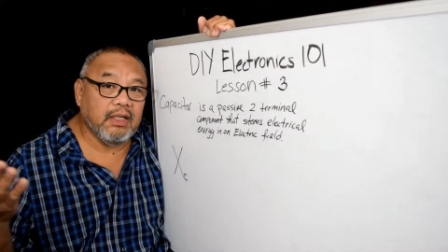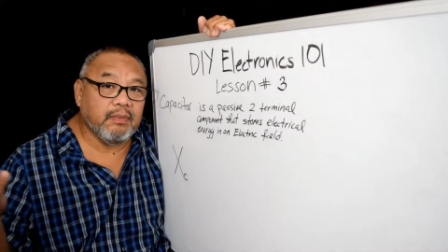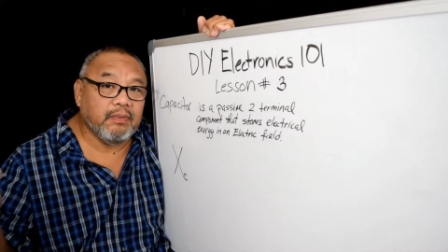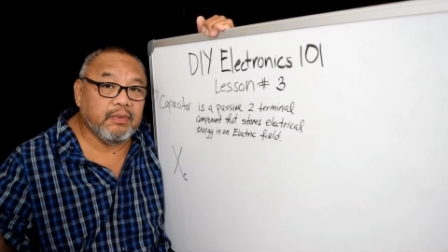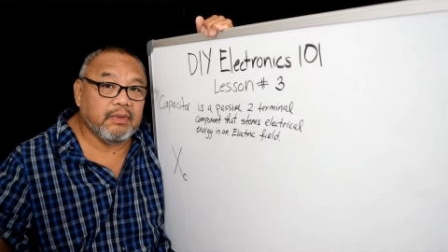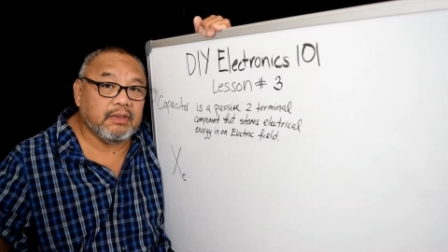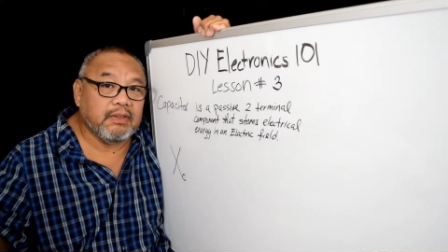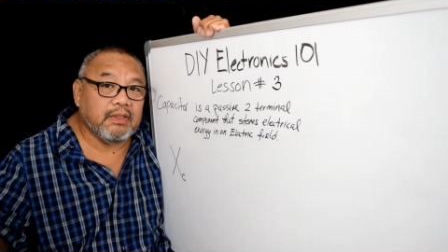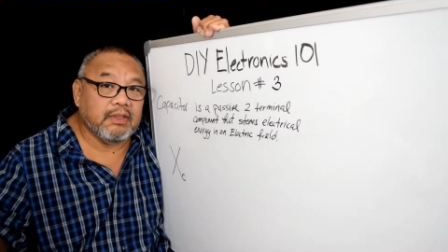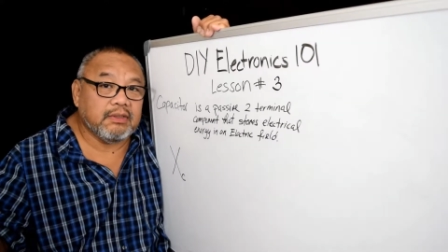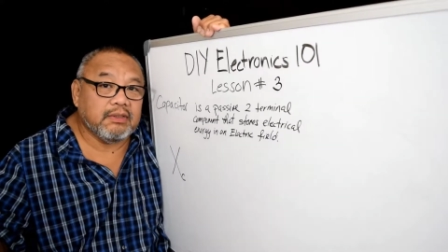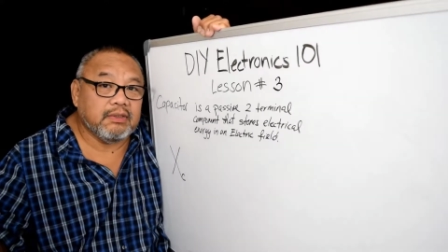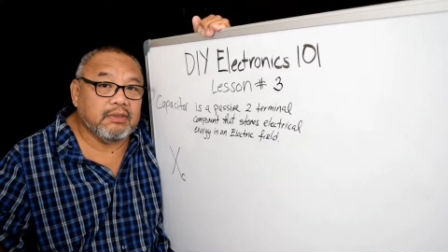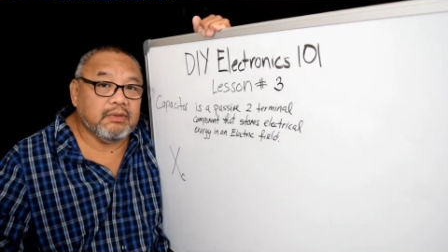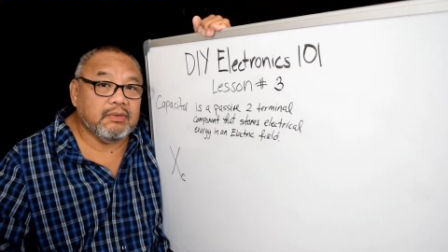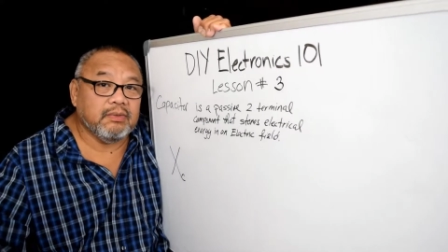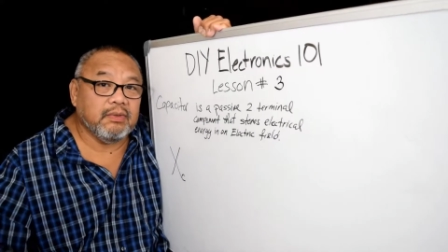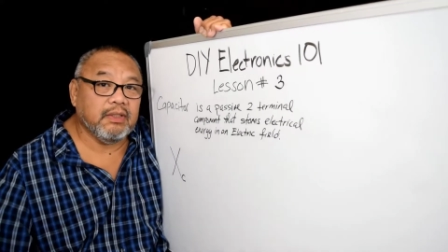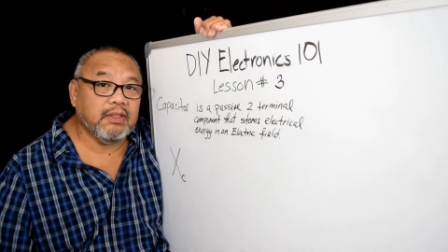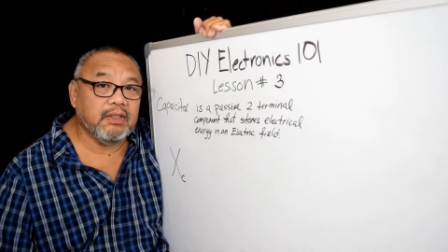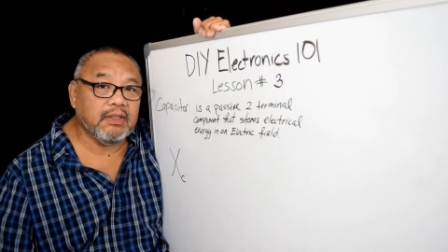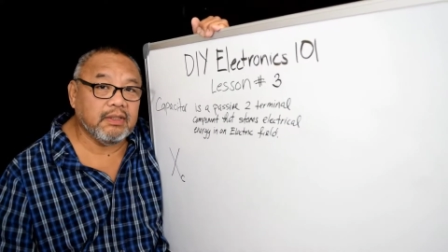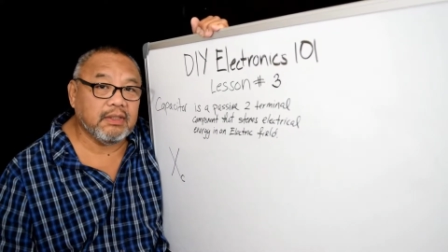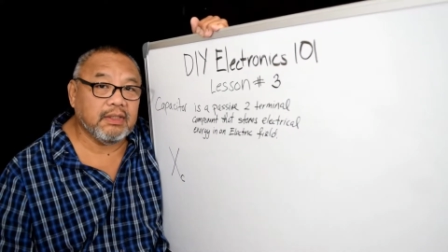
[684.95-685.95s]
it doesn't do
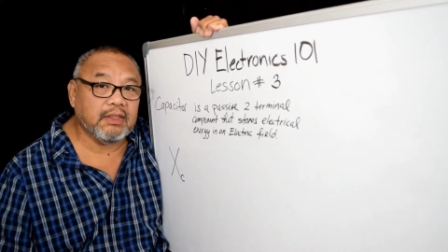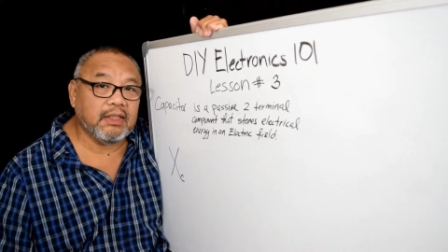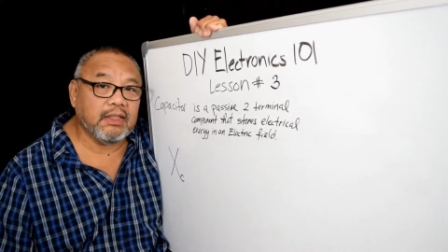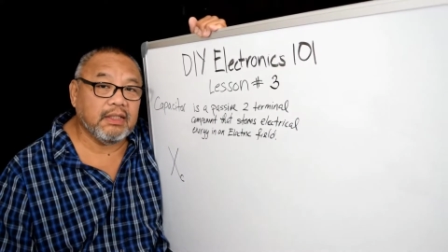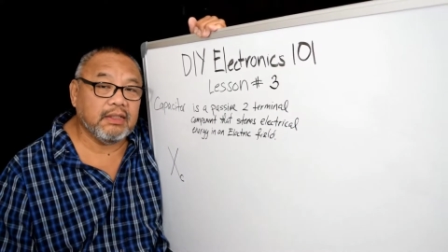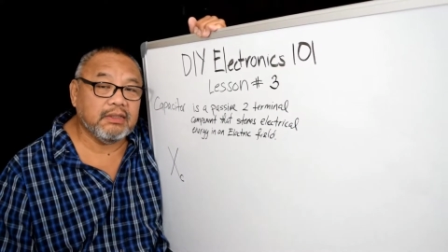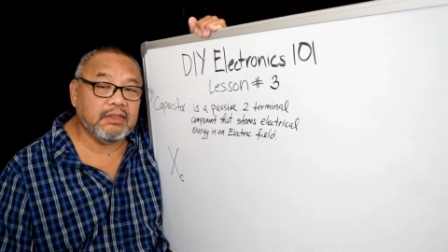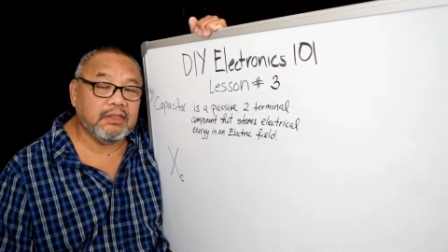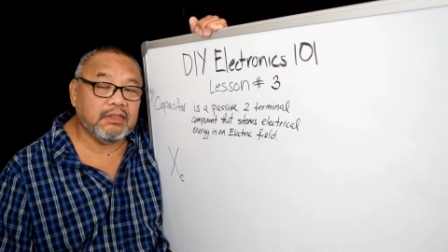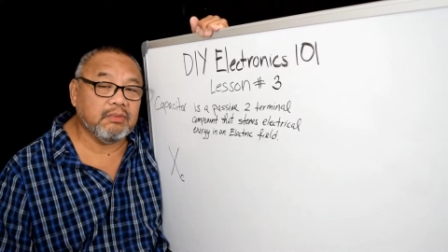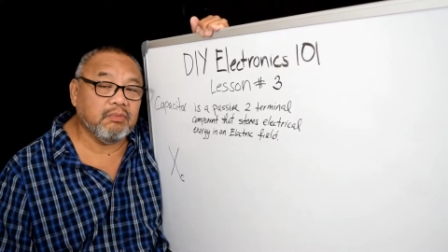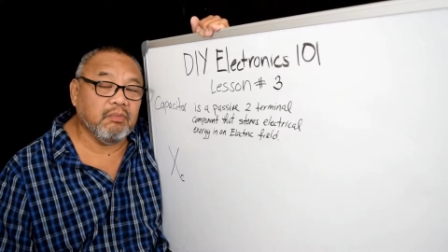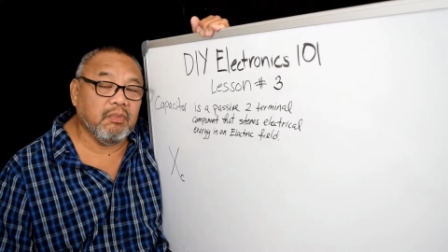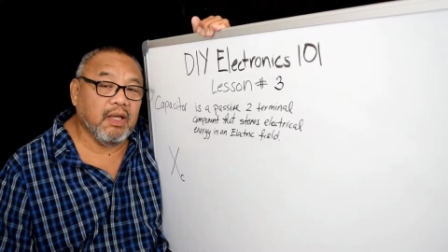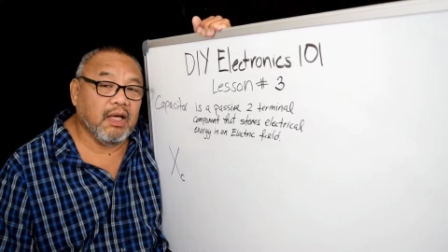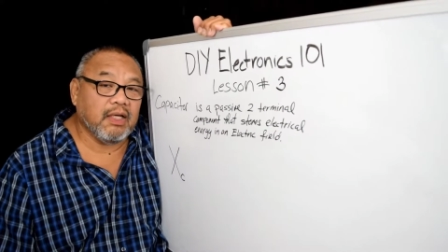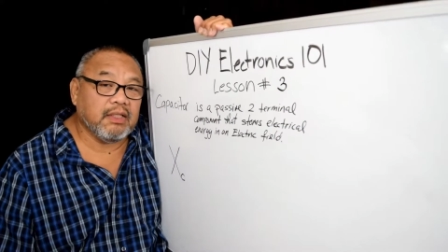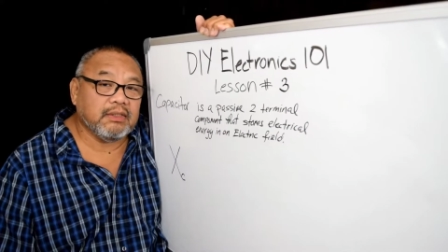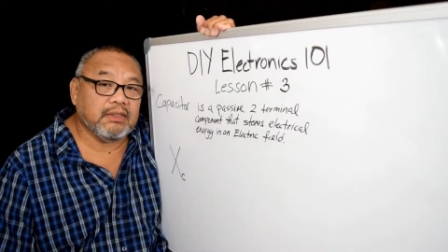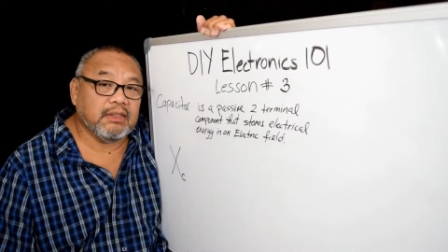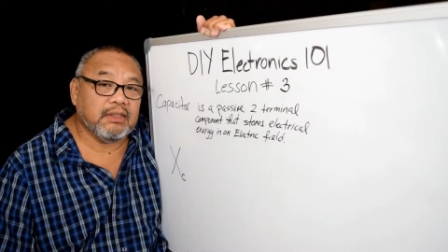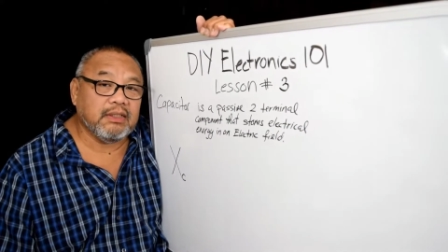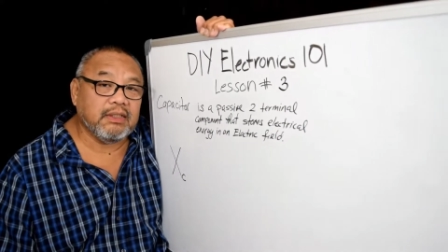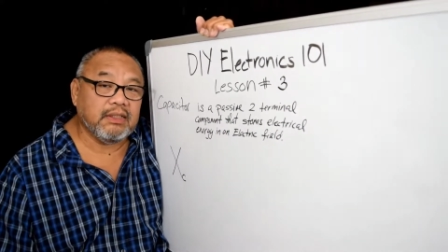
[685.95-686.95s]
anything. It just blocks
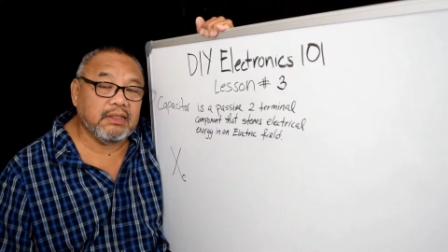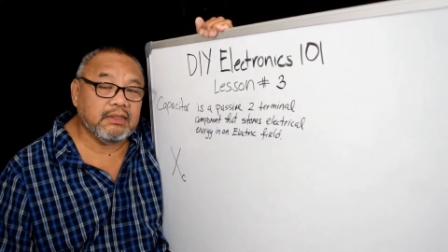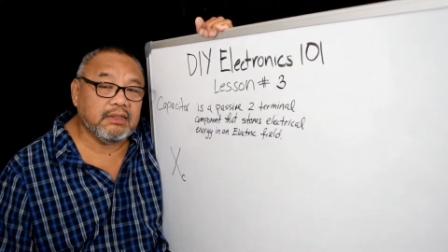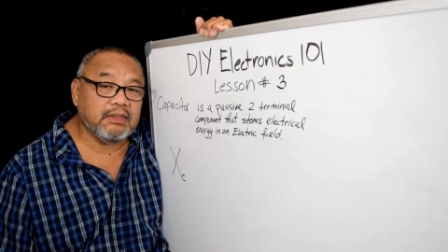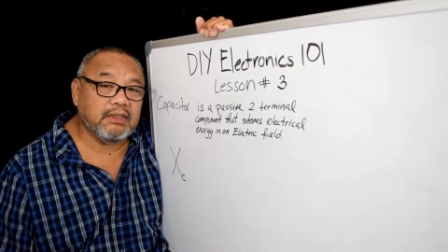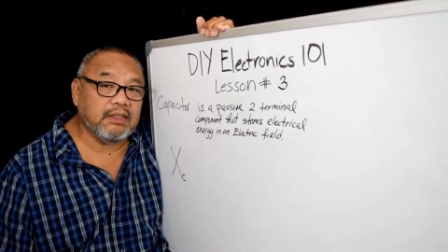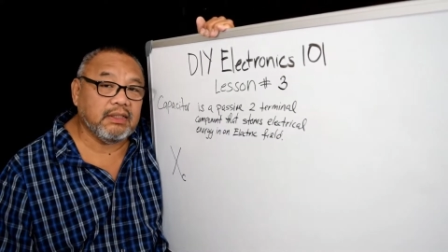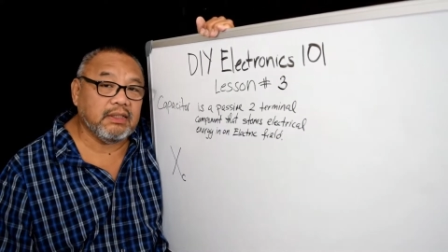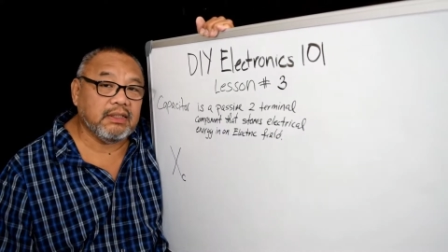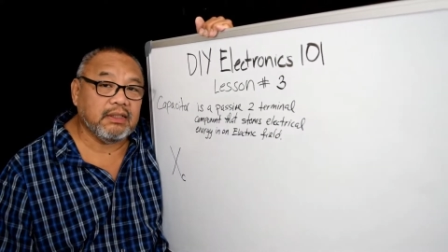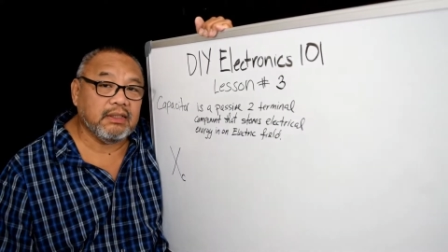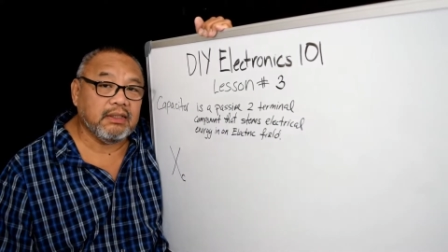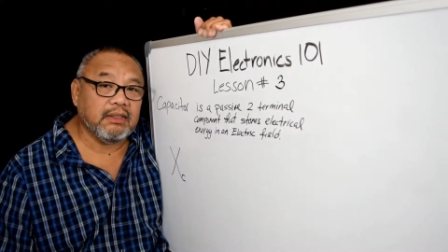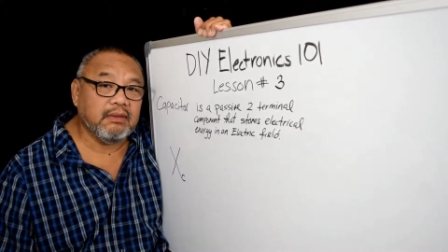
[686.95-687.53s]
the DC.